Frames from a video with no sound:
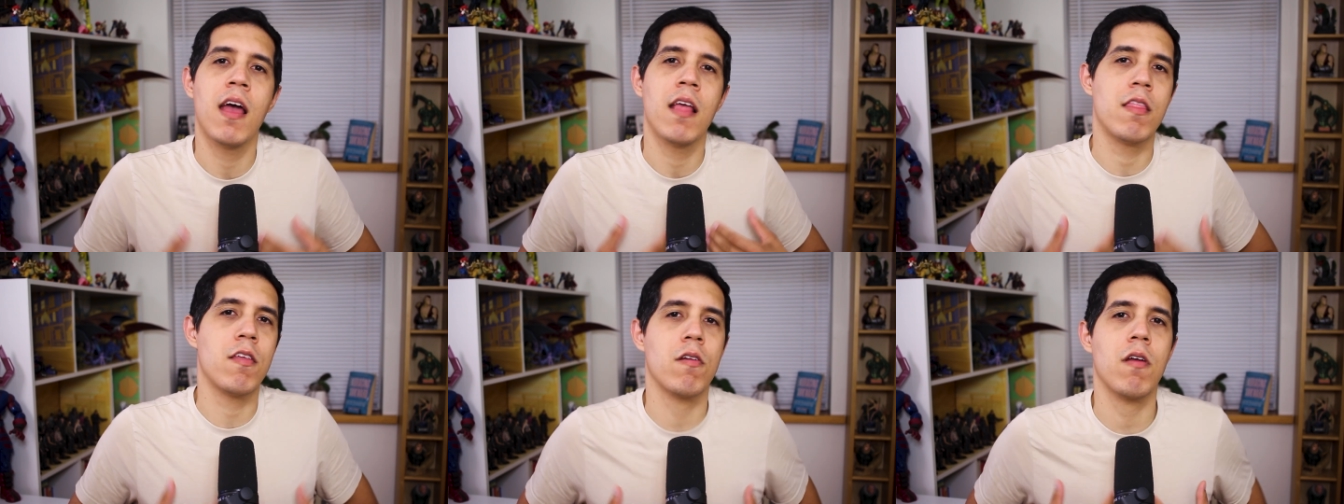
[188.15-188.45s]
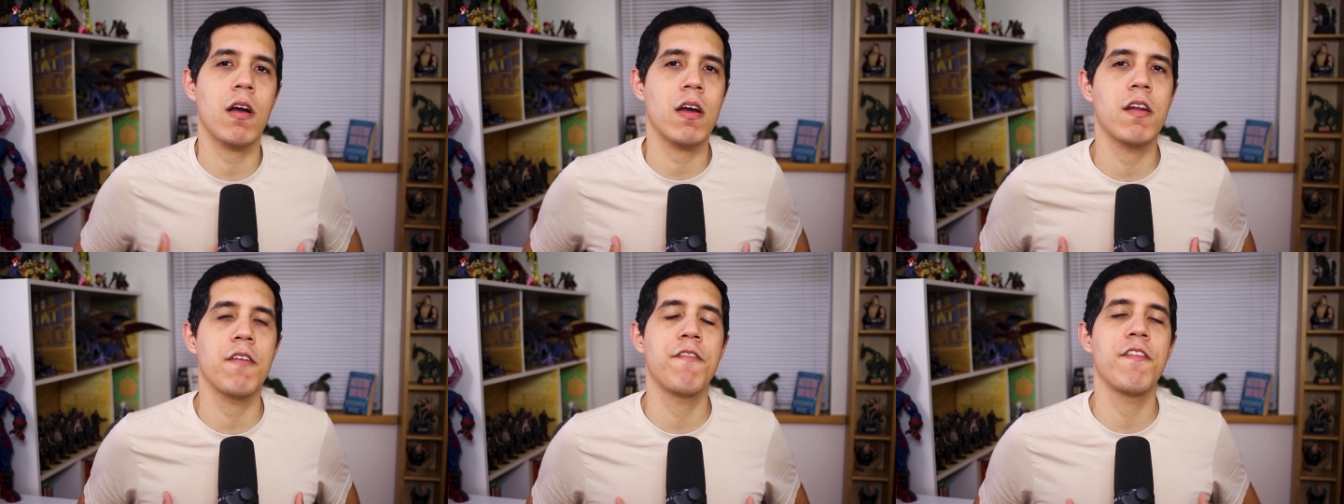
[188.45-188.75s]
they're
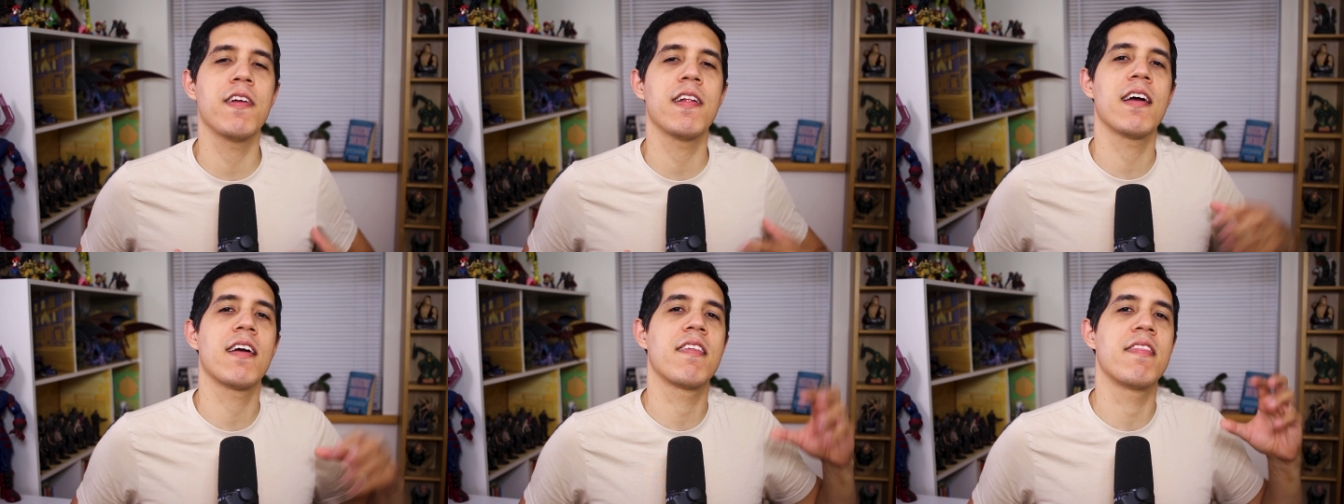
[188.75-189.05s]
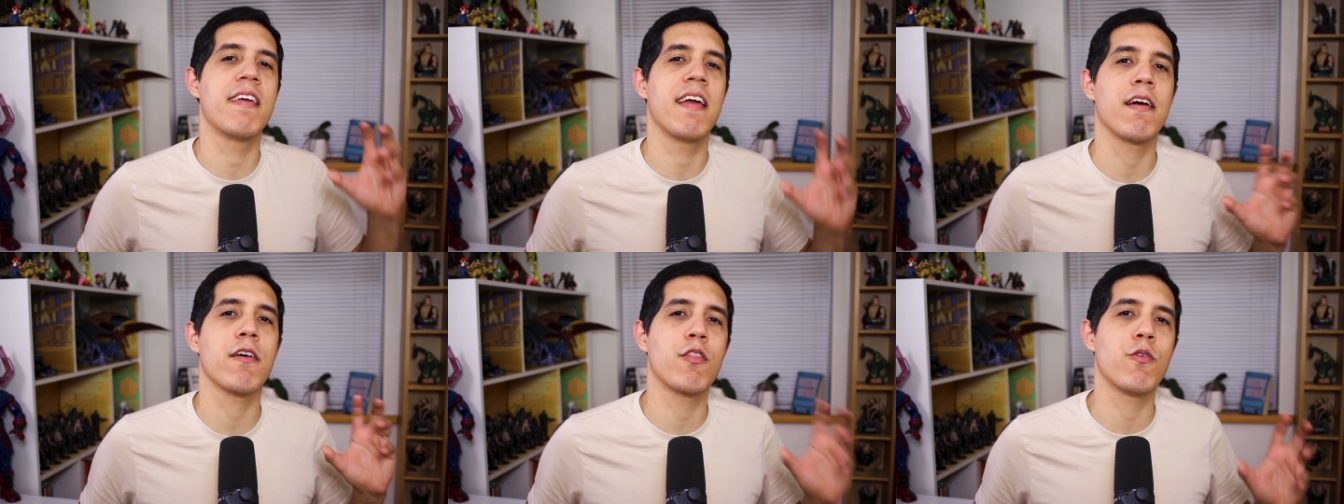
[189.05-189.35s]
not going to feel like
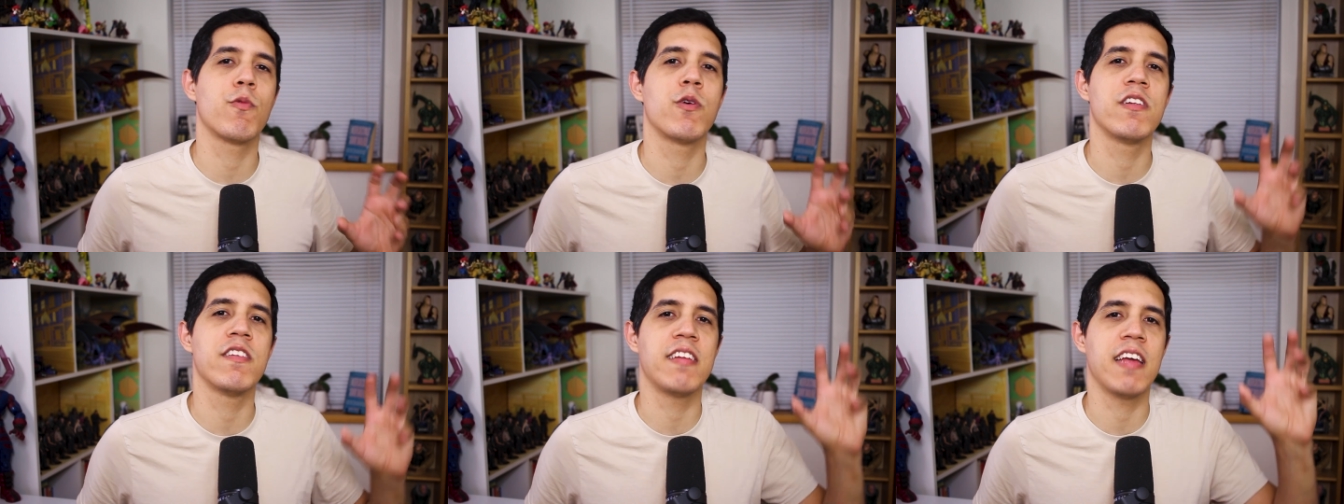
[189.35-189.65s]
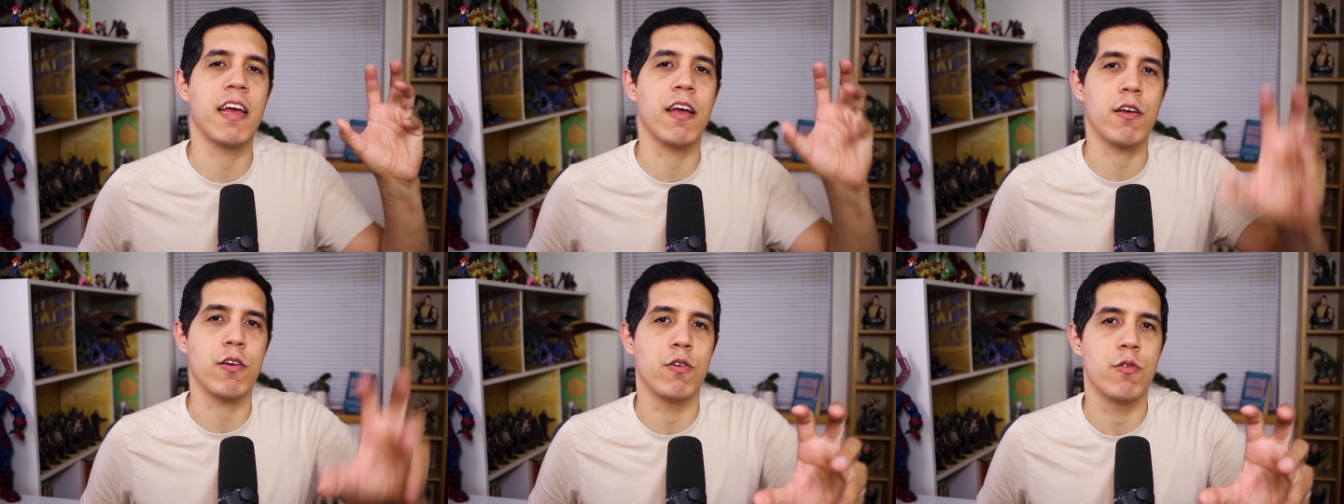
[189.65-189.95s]
they're the one
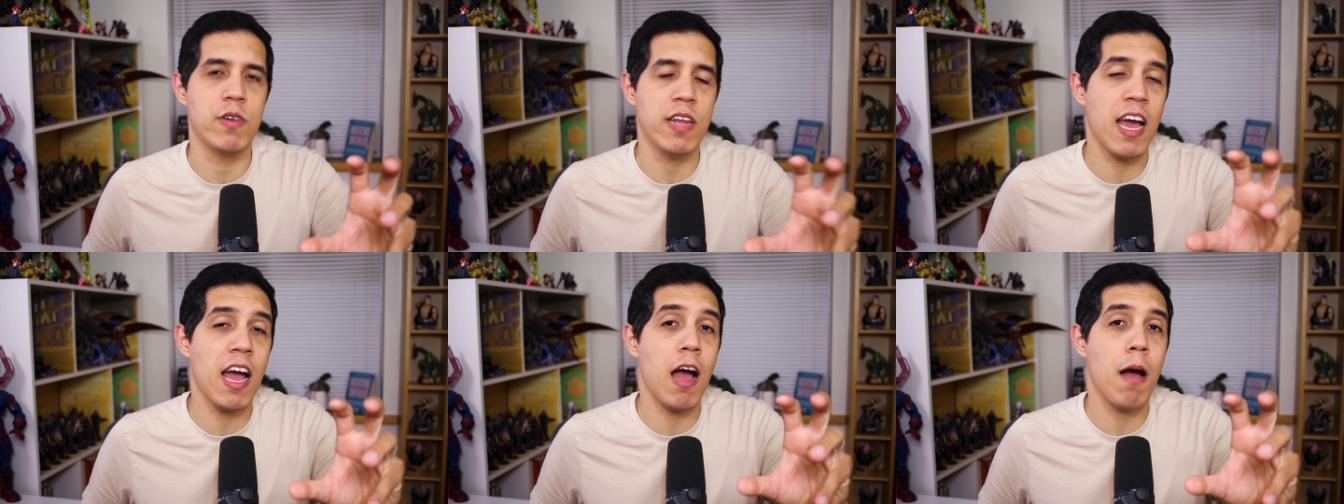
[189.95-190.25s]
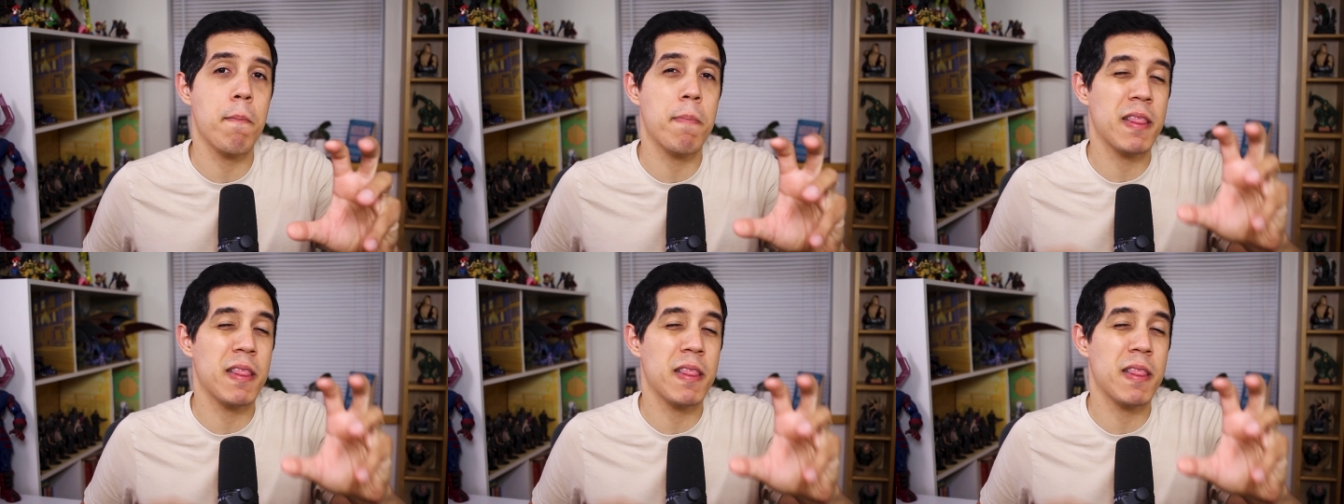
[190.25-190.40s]
tearing you down,